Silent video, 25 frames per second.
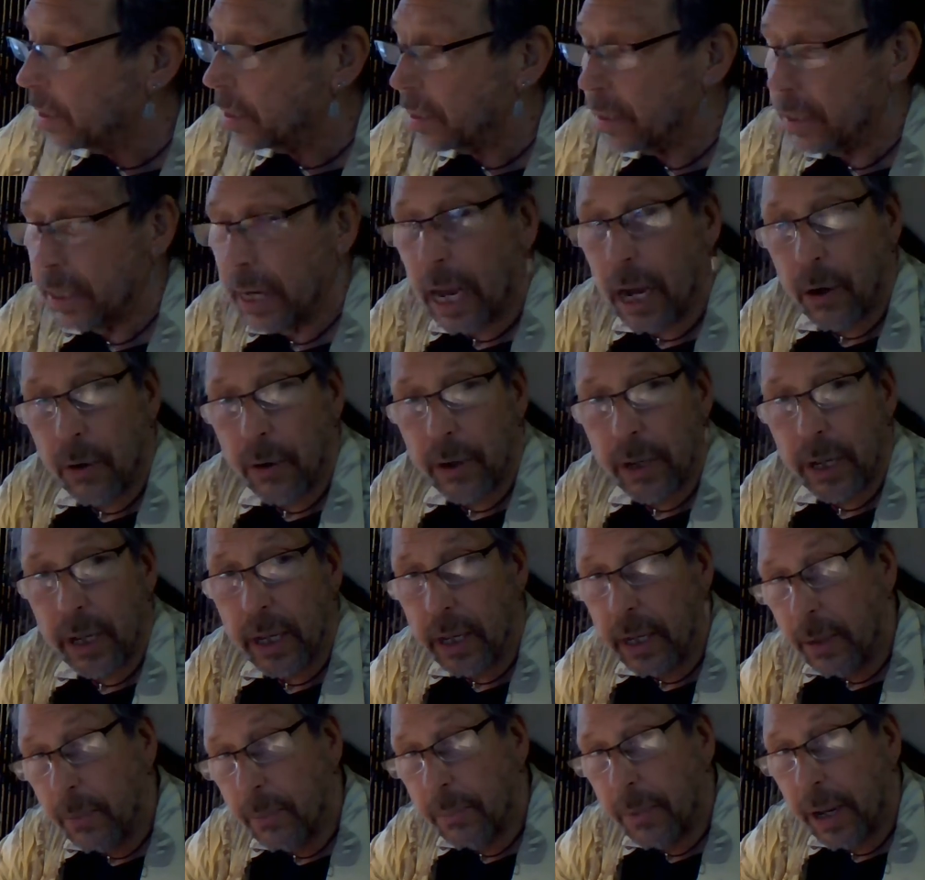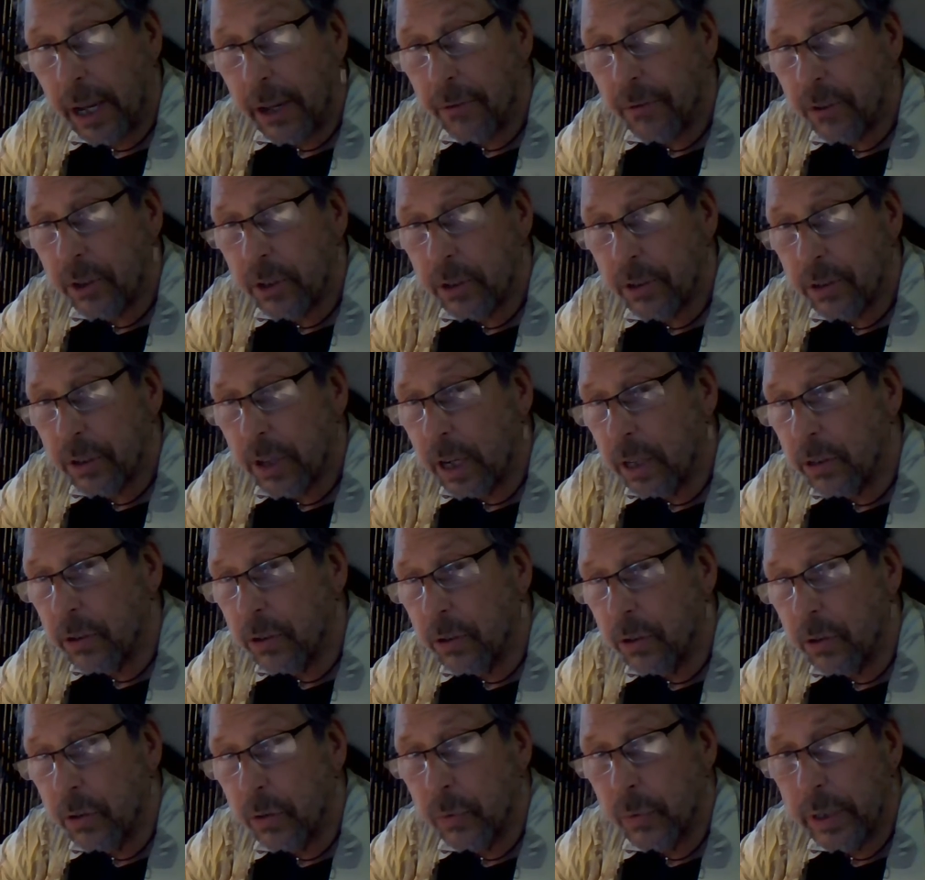Now, in my first
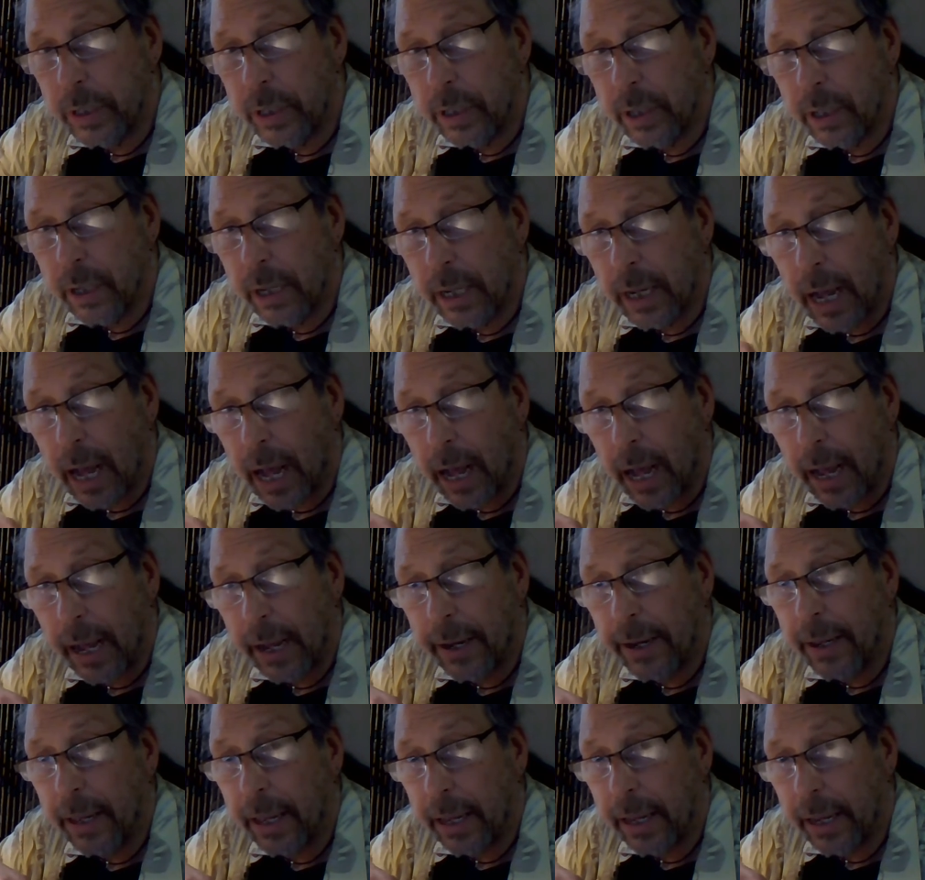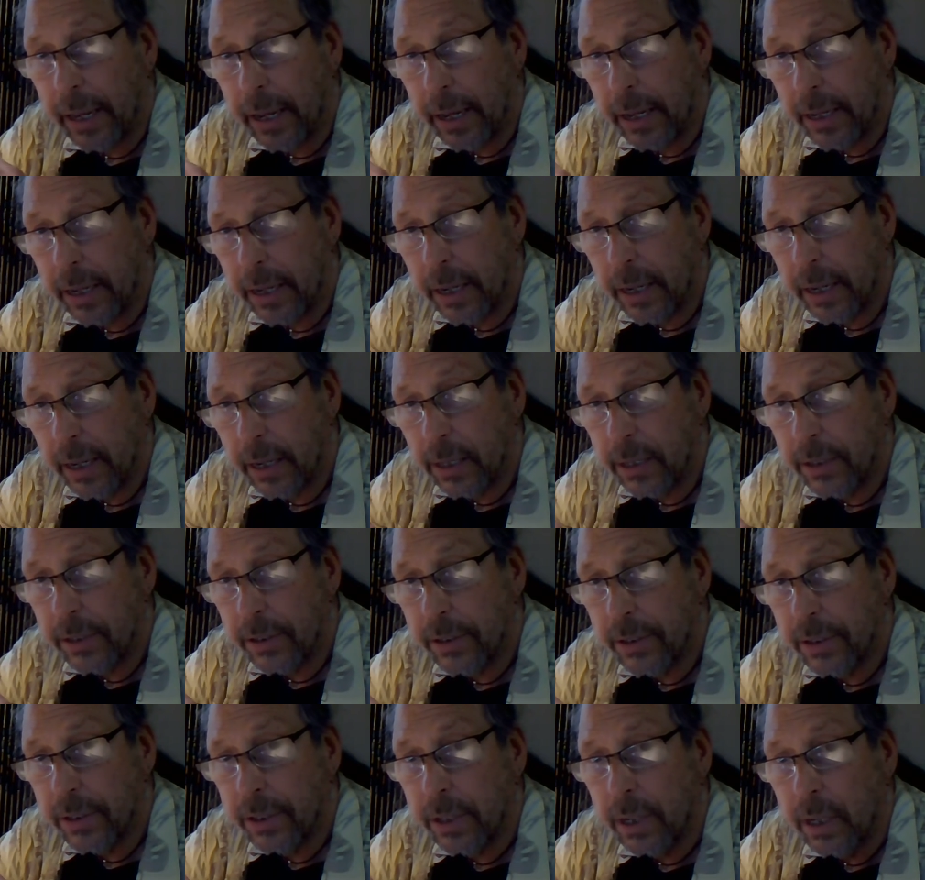cartoon, we did a guy and
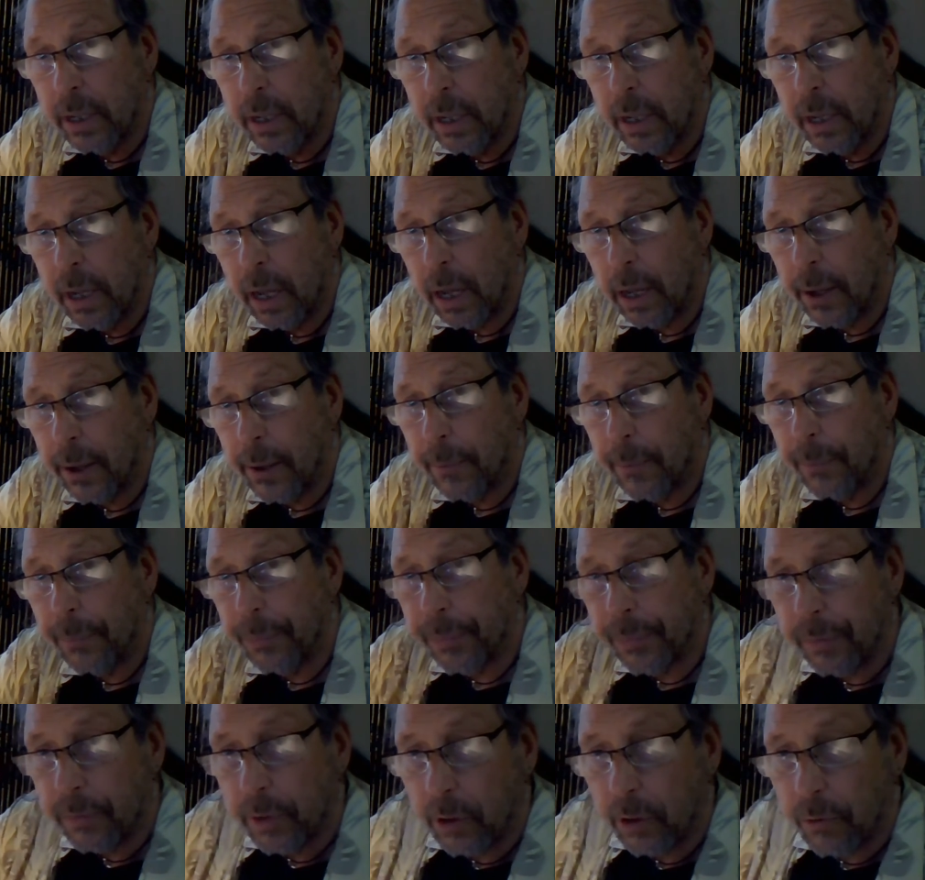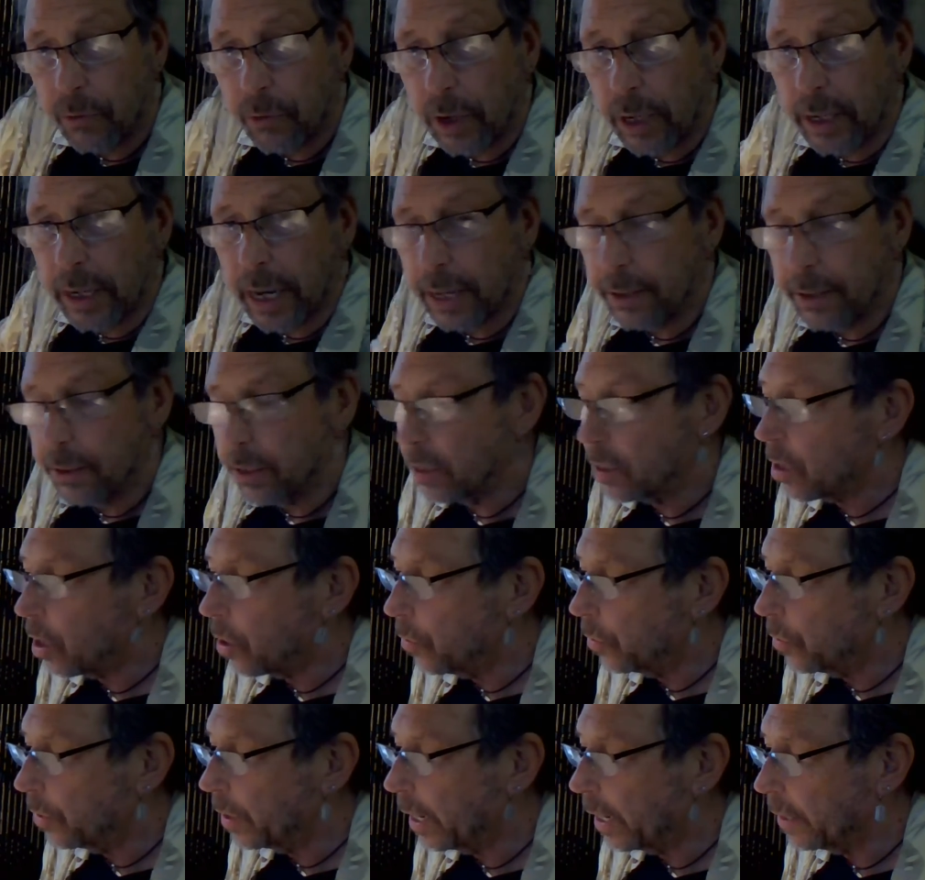his friend had the
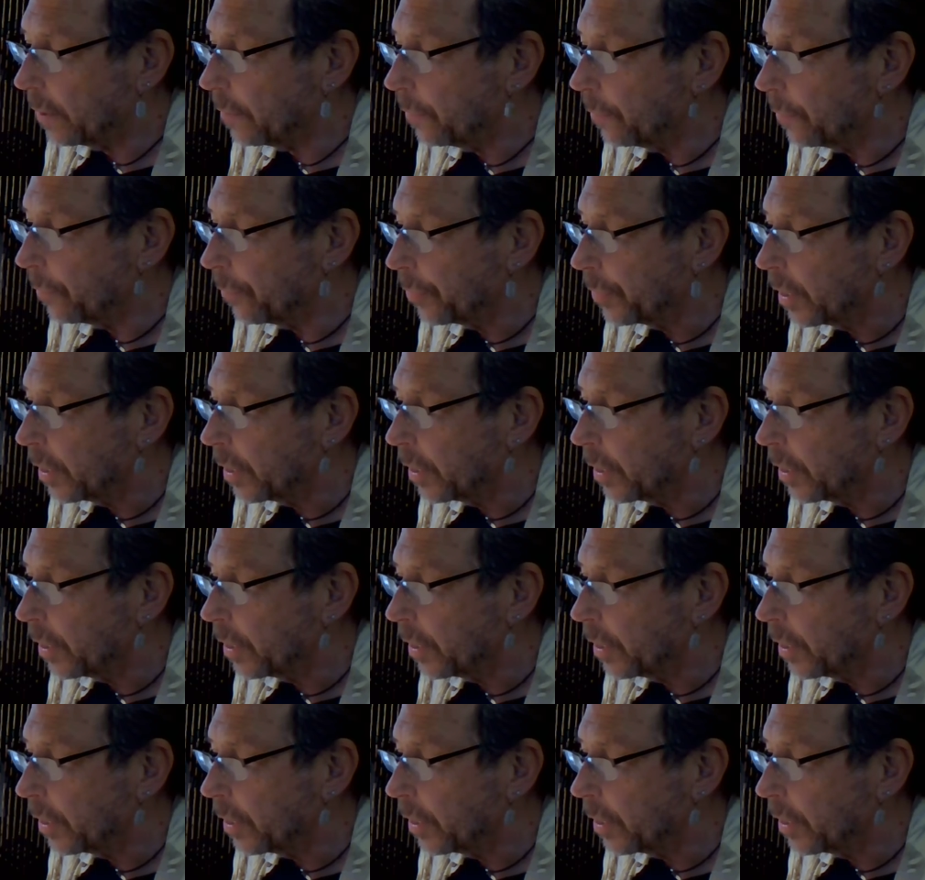cone head.